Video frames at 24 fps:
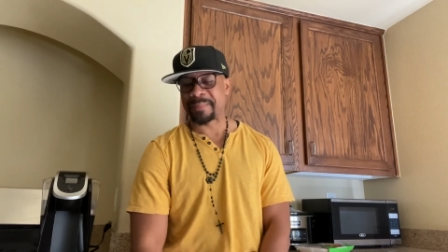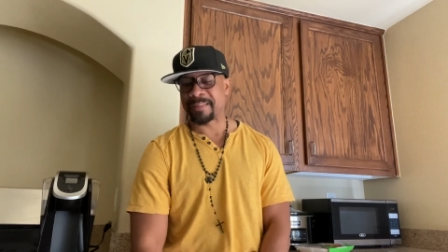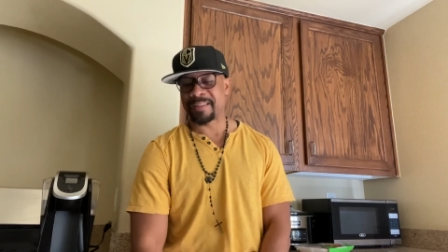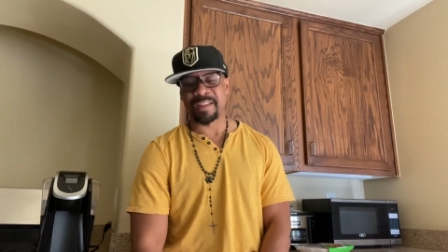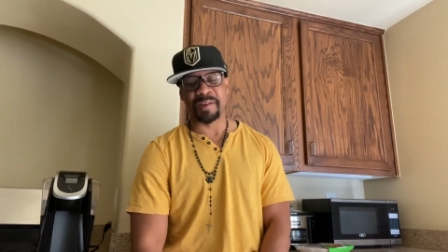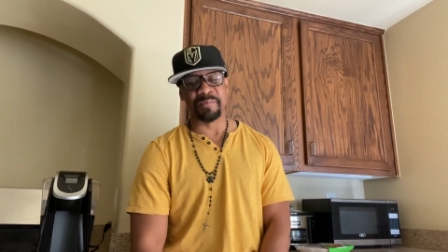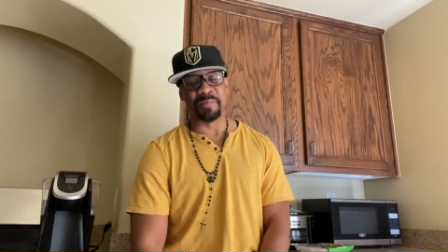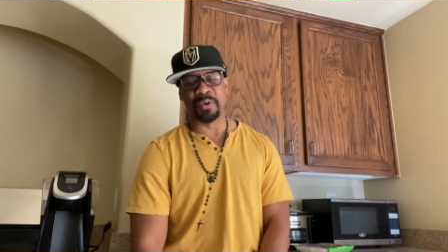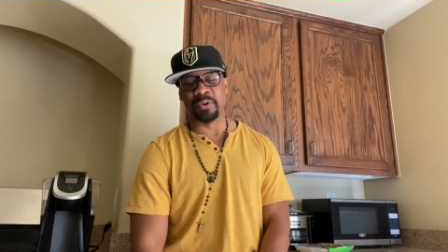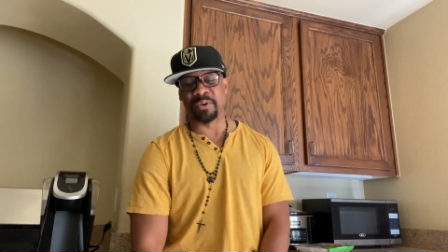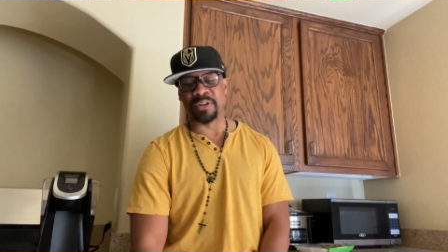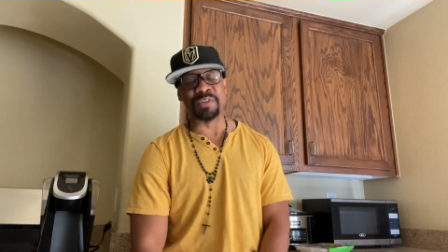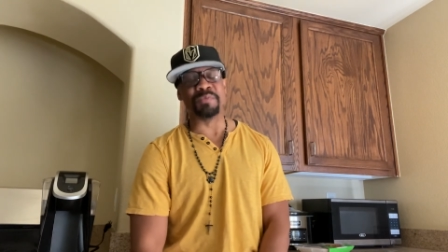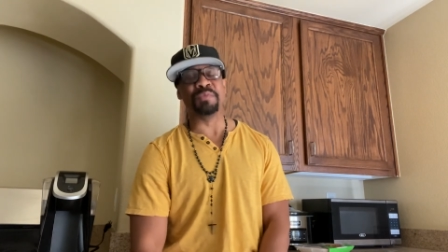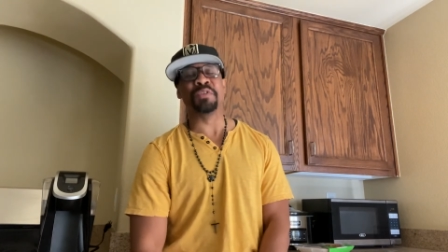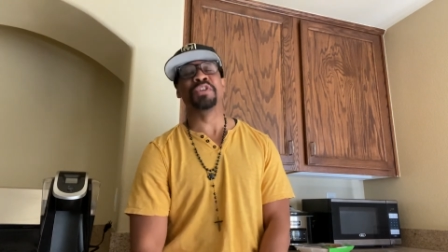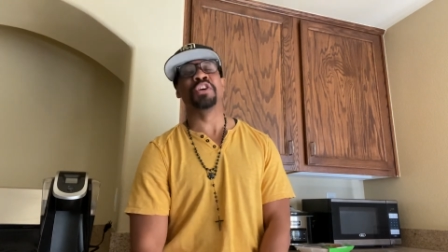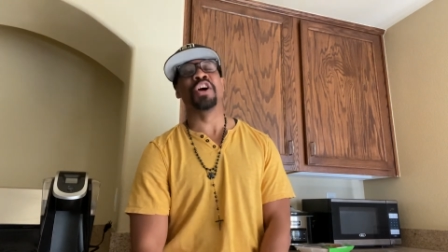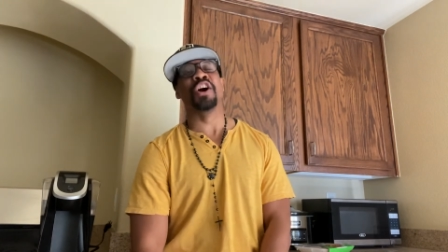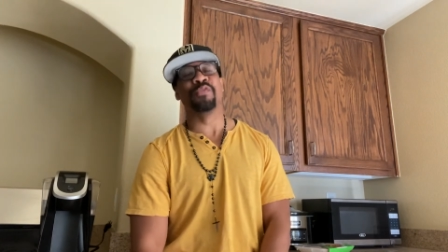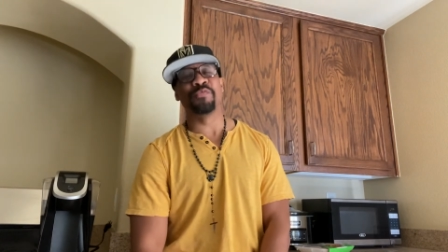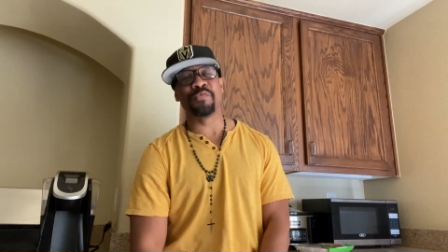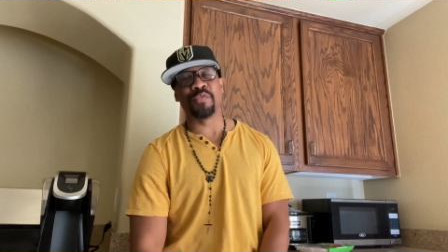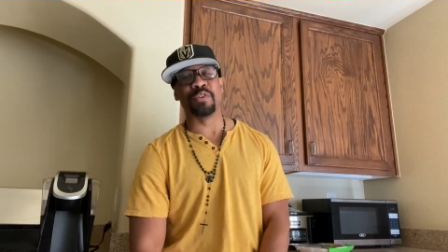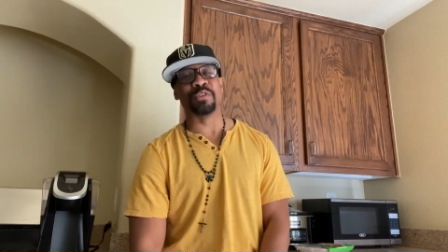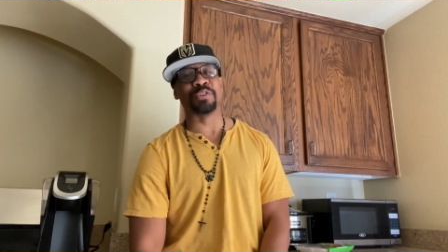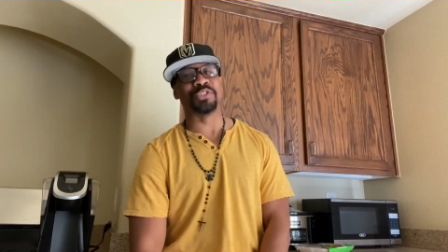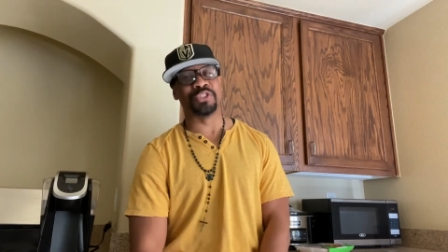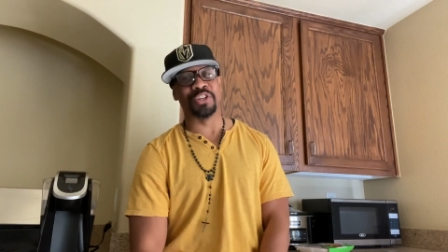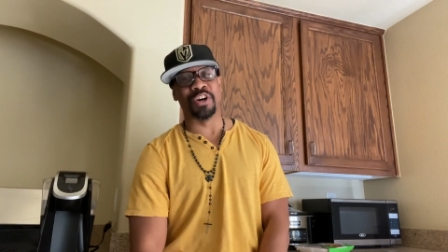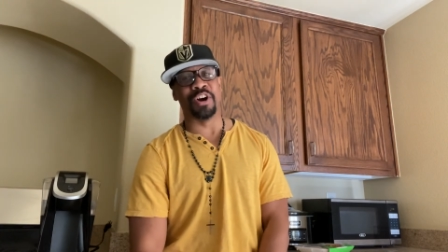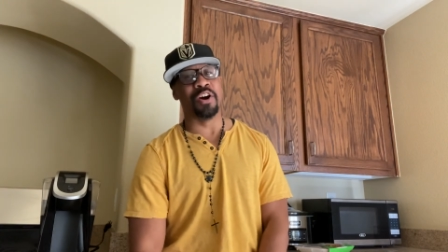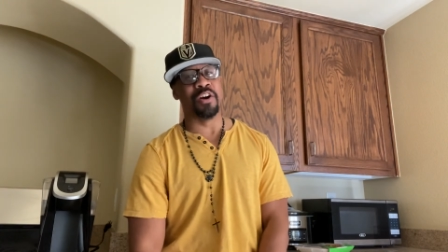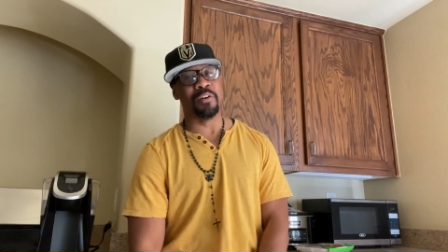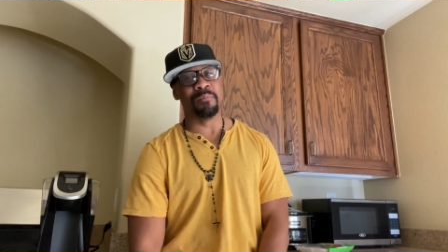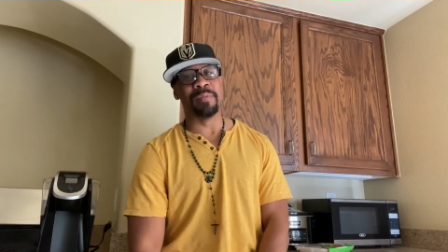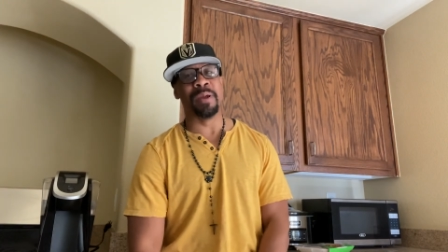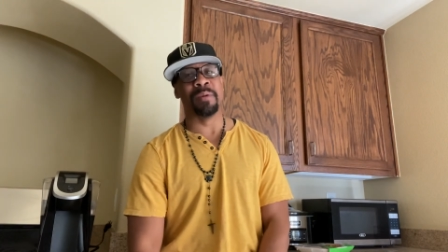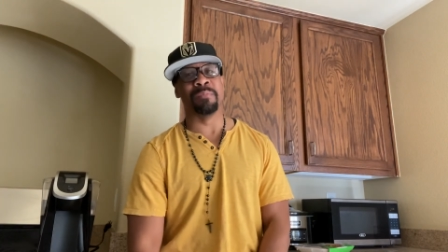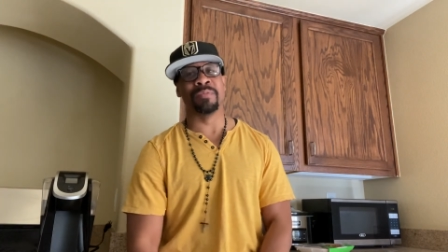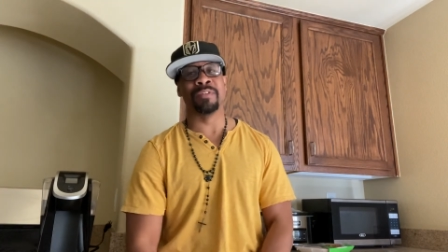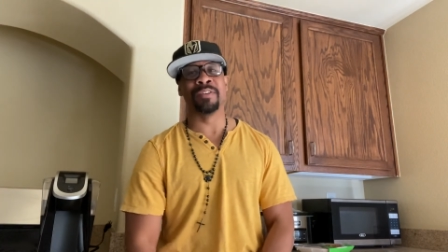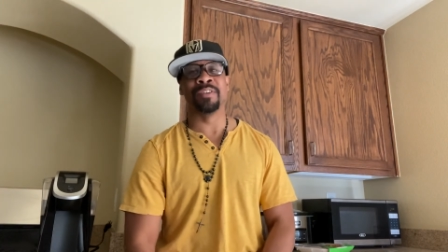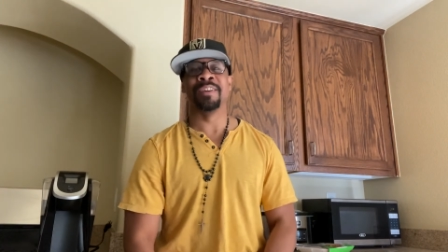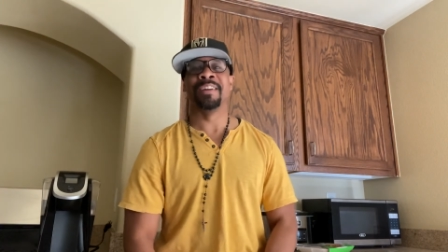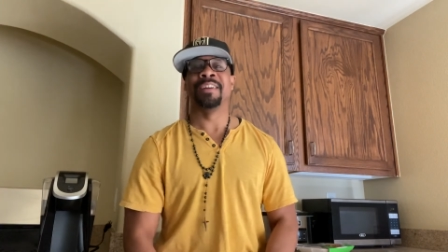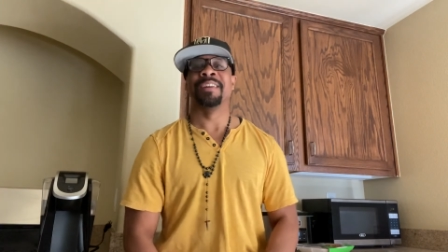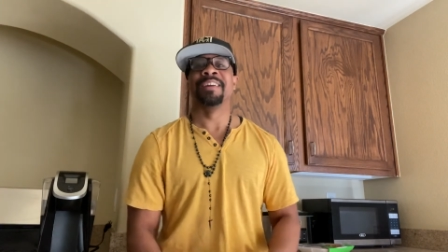Come on, even young folks, y'all remember.